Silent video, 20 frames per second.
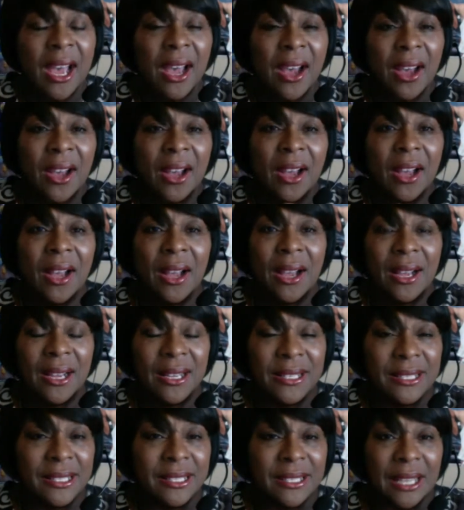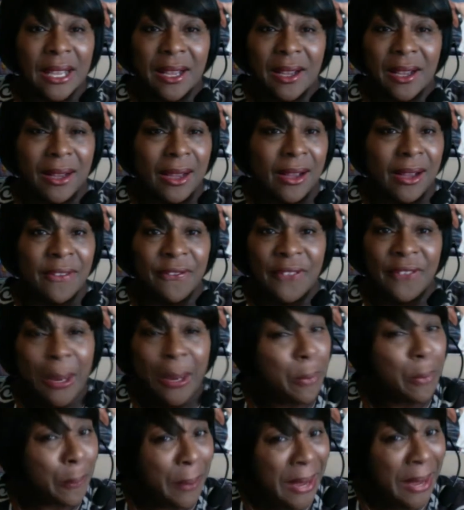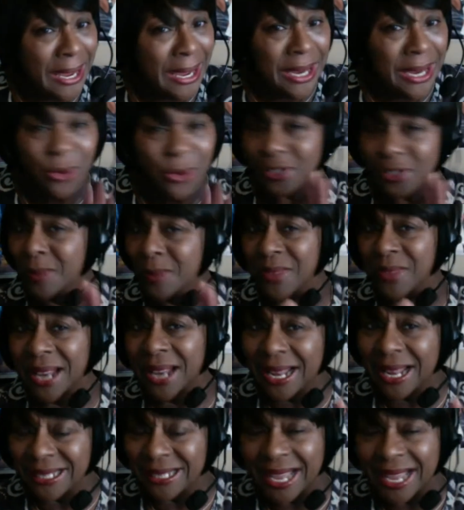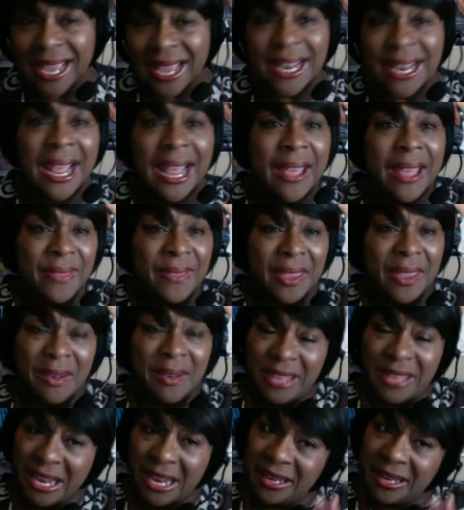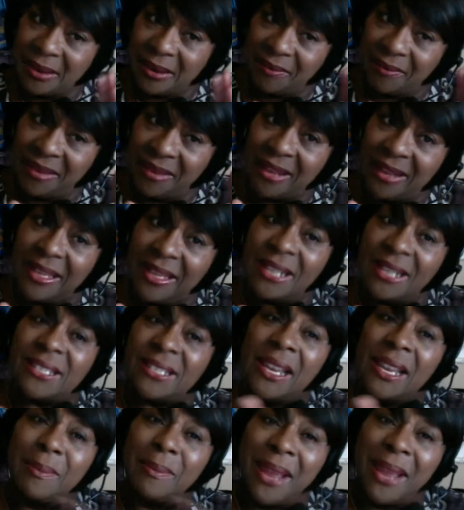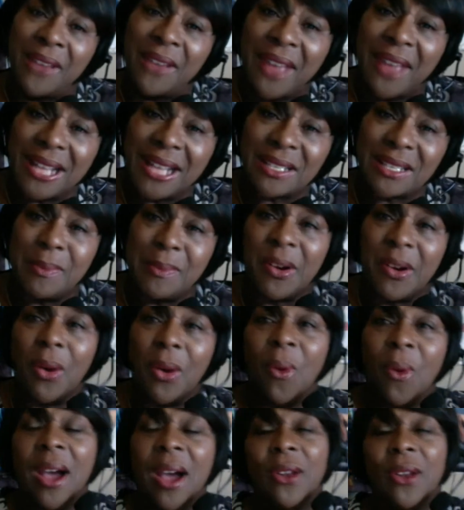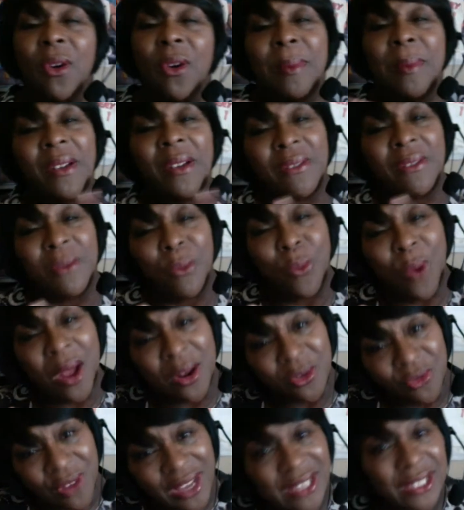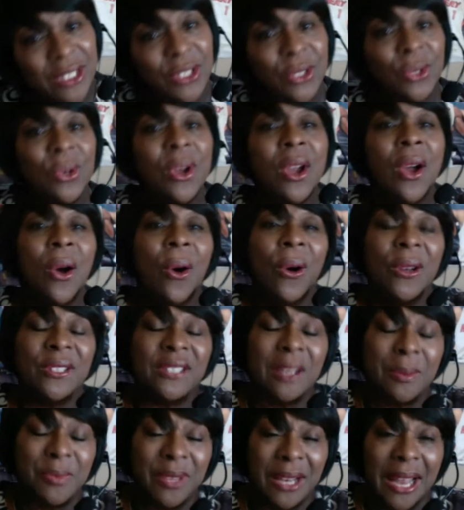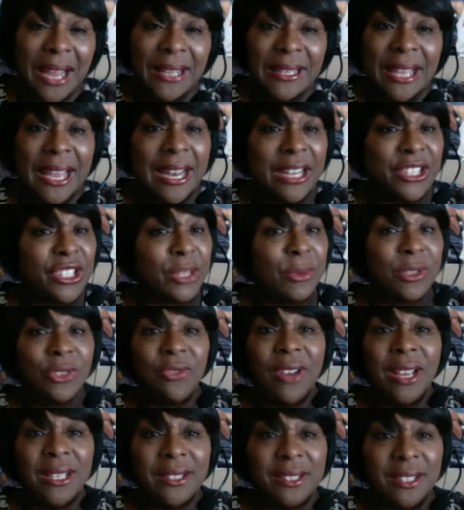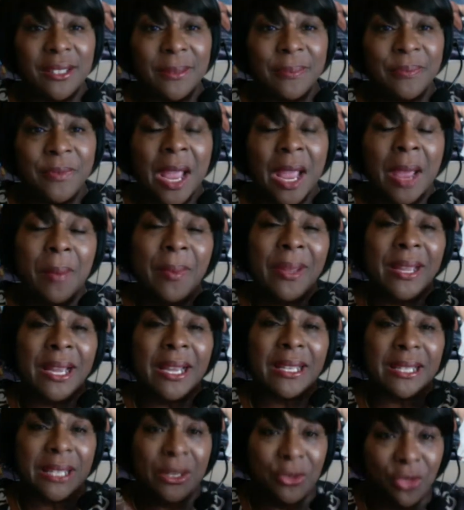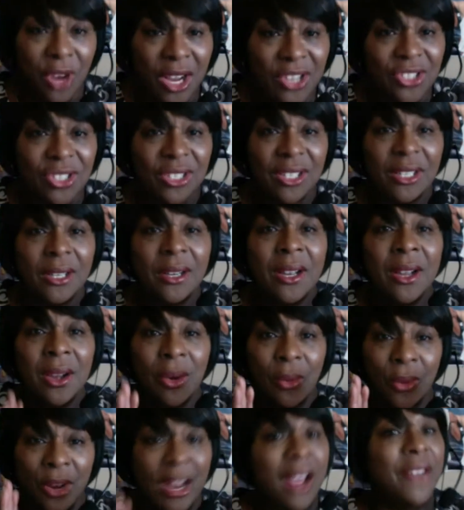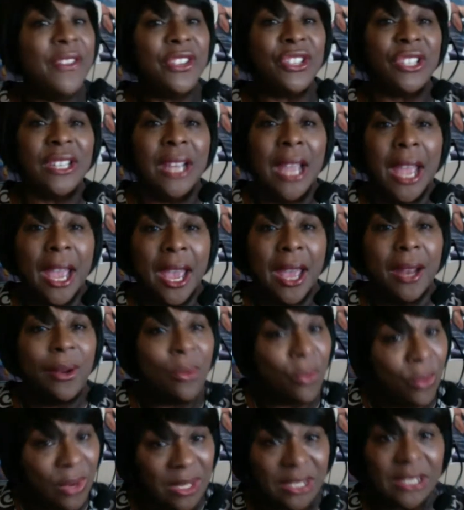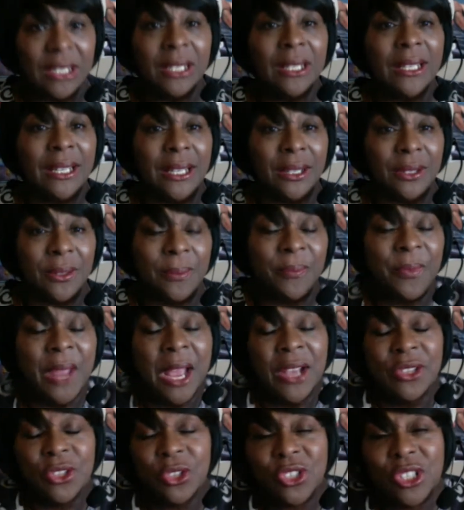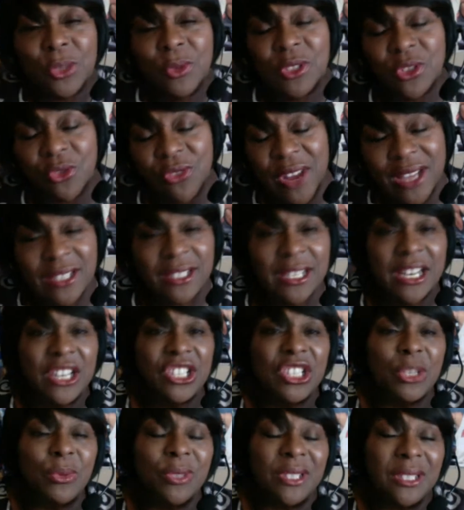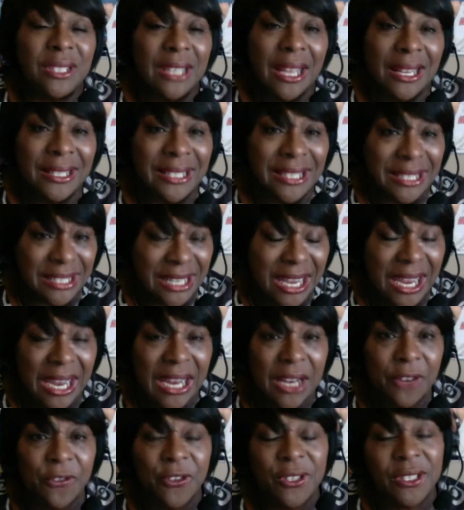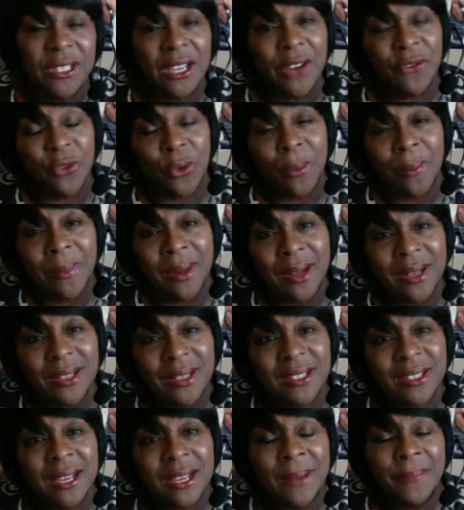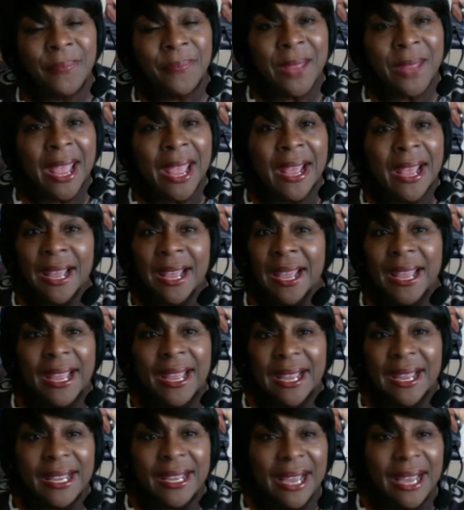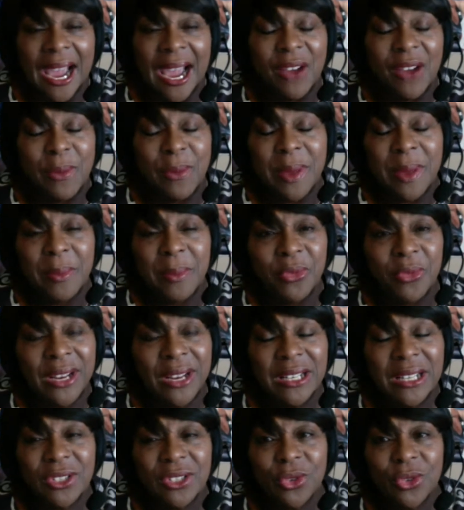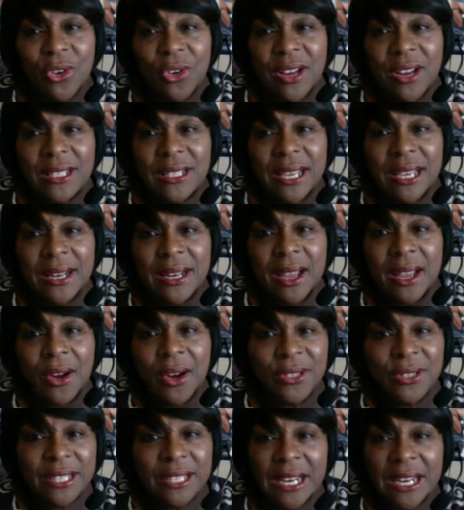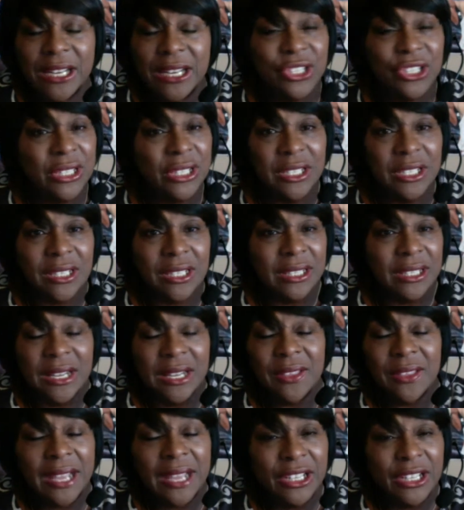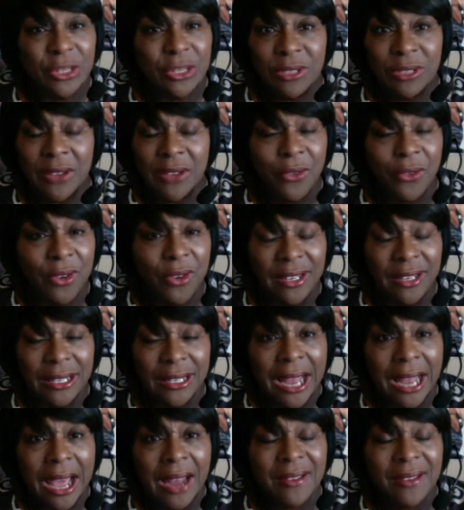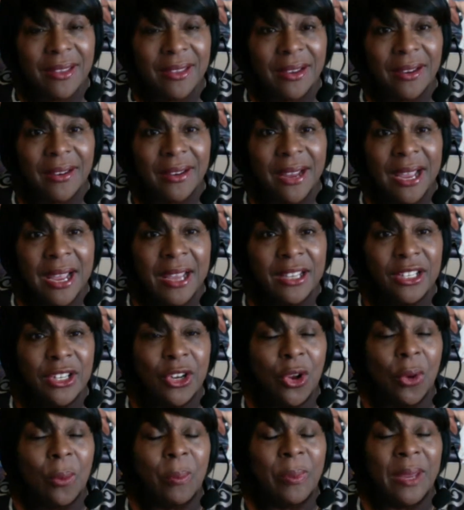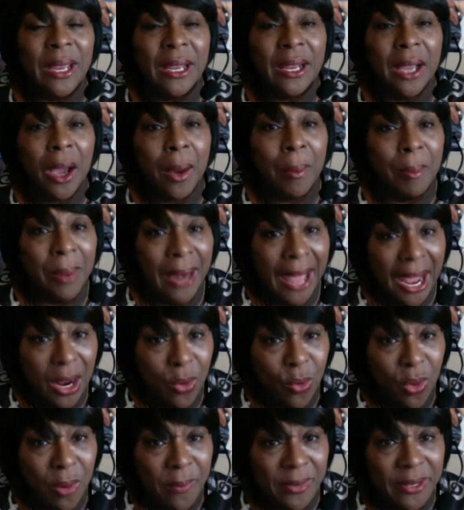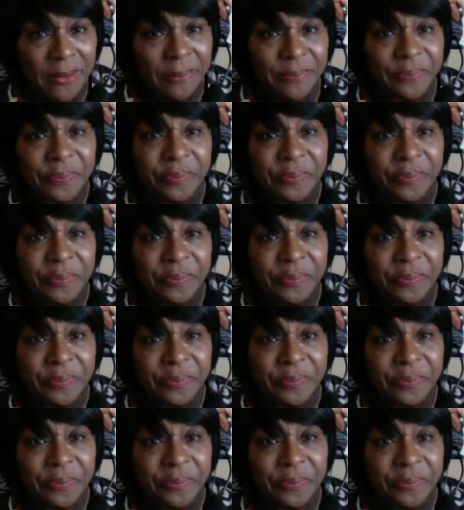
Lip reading: a vape pen or something like that, that they say may have had some marijuana or marijuana residue or something like that. And she was arrested because in Russia, whatever she had was illegal. So she was arrested and she was detained for several months. I remember reading stories and her saying that she just didn't think she was ever going to get out of there. You know, being a Black woman,